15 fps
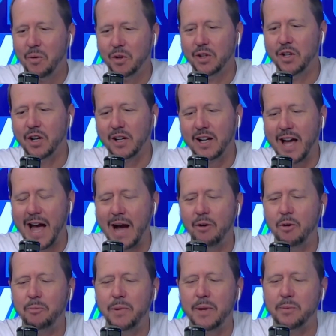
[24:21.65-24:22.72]
Well, look, how
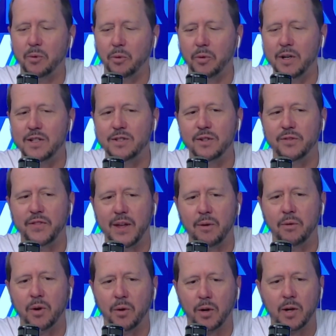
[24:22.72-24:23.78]
would people reach you if they
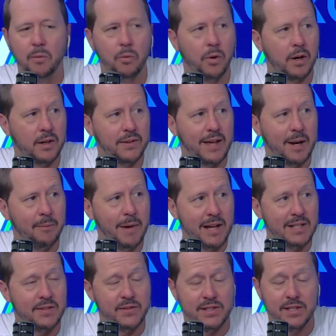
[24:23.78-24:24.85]
want to come work at that
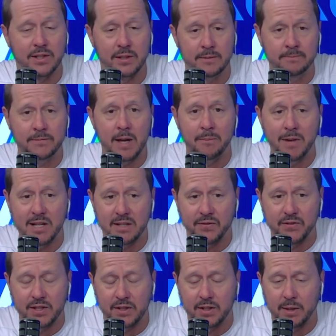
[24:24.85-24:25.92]
amazing
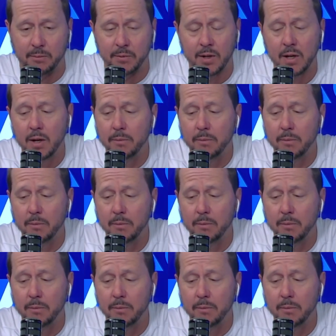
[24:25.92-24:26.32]
facility,